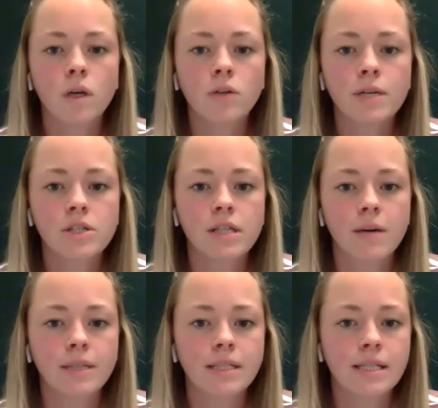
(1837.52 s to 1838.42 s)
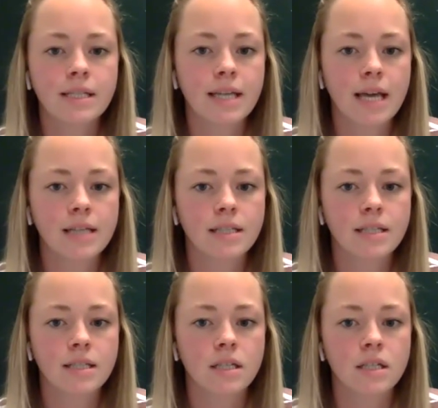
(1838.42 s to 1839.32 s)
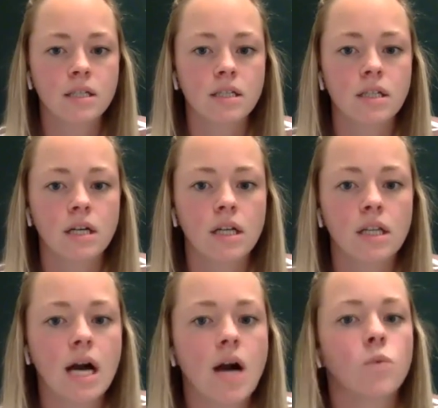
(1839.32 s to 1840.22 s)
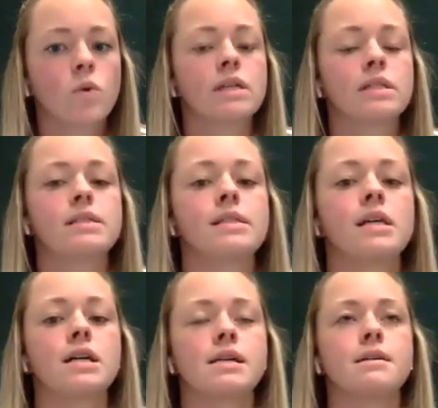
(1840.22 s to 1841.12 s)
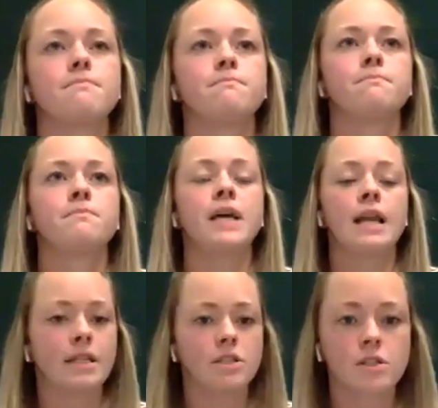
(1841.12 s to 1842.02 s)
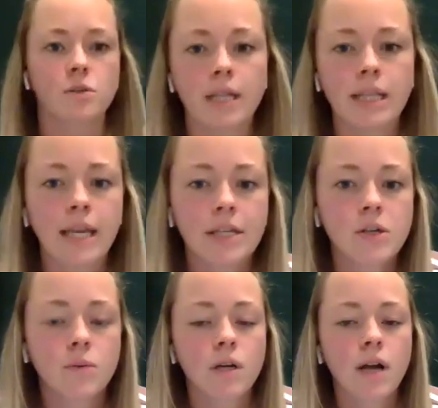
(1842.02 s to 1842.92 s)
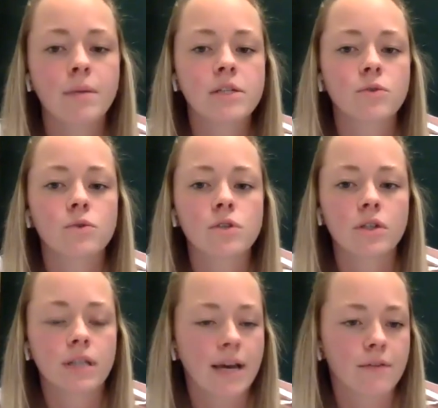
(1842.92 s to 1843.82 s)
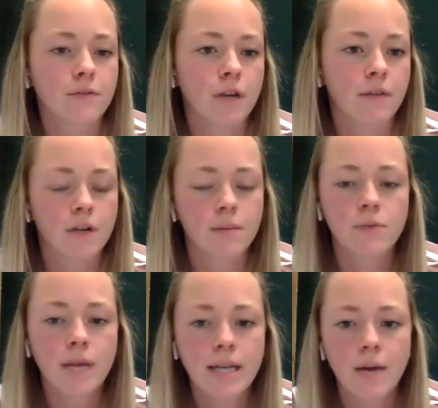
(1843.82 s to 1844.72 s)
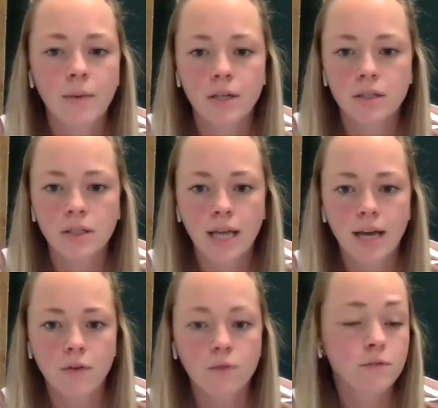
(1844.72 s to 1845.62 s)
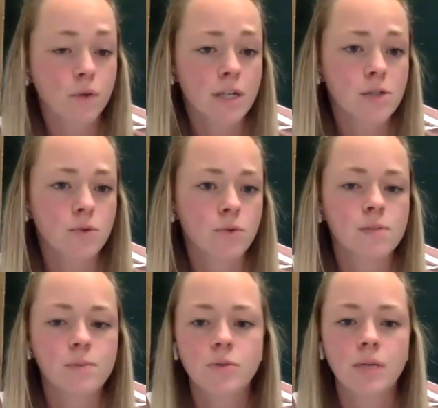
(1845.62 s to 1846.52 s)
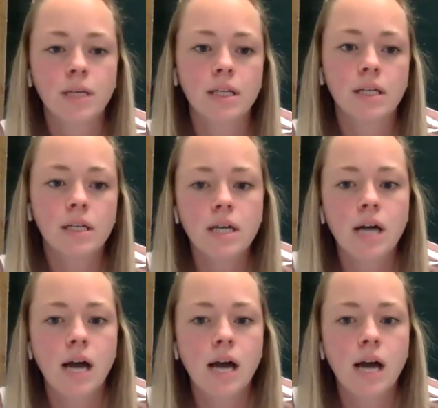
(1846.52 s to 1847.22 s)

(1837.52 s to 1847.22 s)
one question that we did get a lot was that I can just quickly answer were how many schools currently have a freight farm? And right now we currently have over 40 schools between